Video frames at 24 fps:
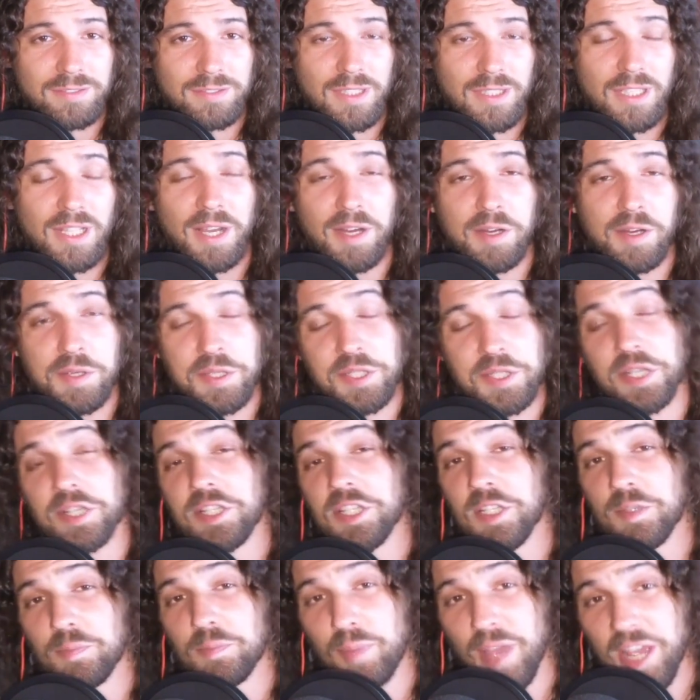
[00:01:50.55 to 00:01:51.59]
Claire's
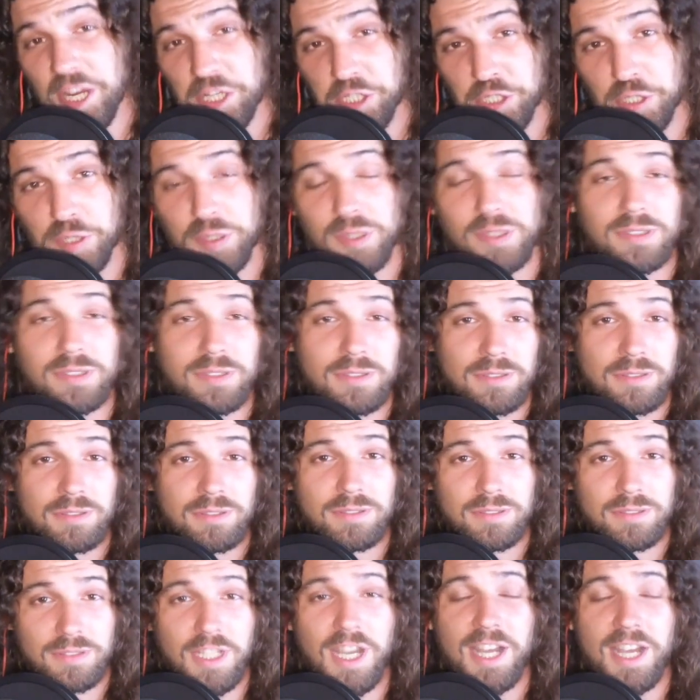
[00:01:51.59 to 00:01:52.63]
special
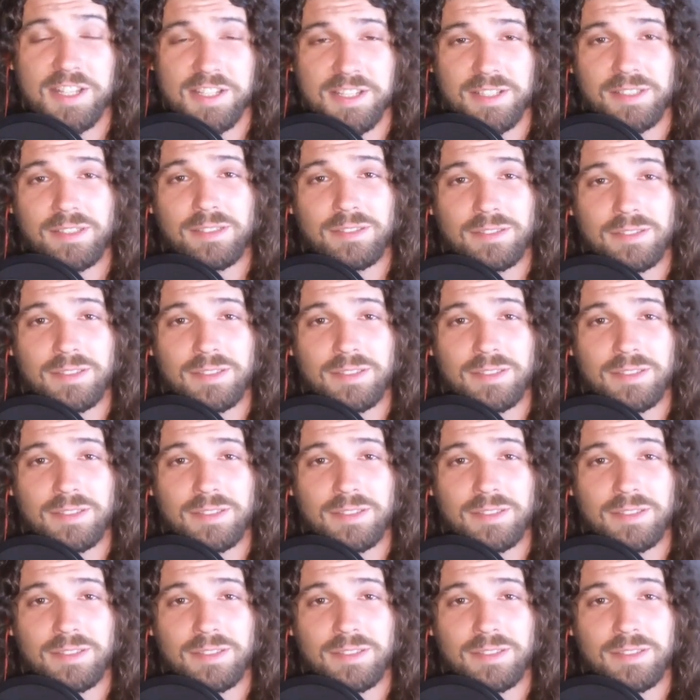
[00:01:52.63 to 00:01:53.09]
cousin.